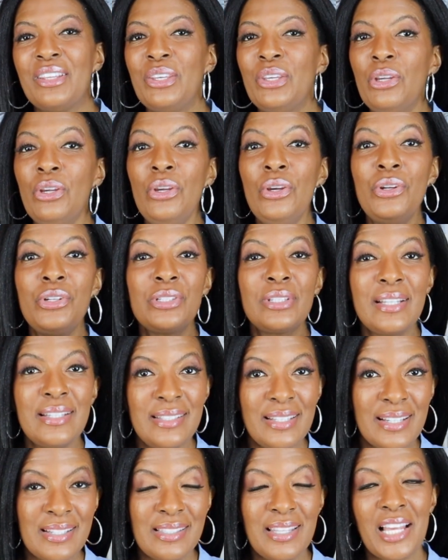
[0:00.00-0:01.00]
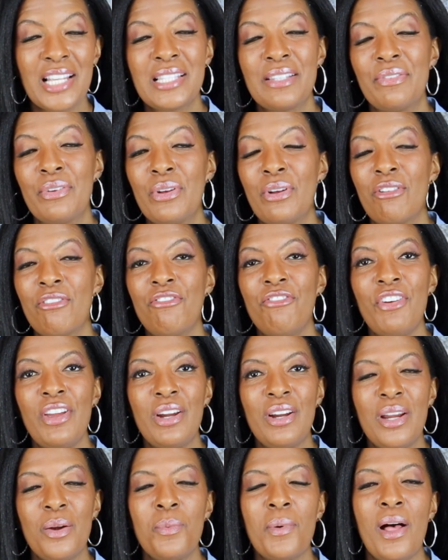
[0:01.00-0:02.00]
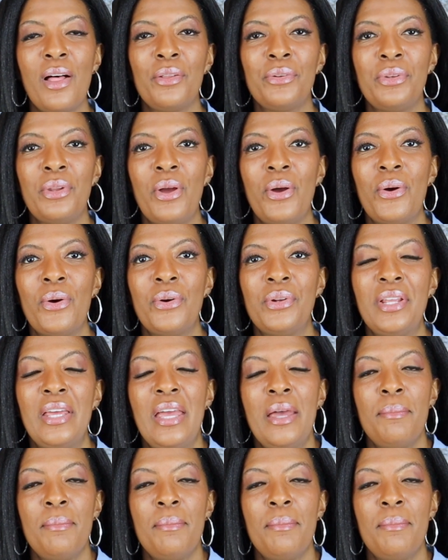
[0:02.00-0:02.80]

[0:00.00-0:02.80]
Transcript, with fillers: hugely successful, very well known,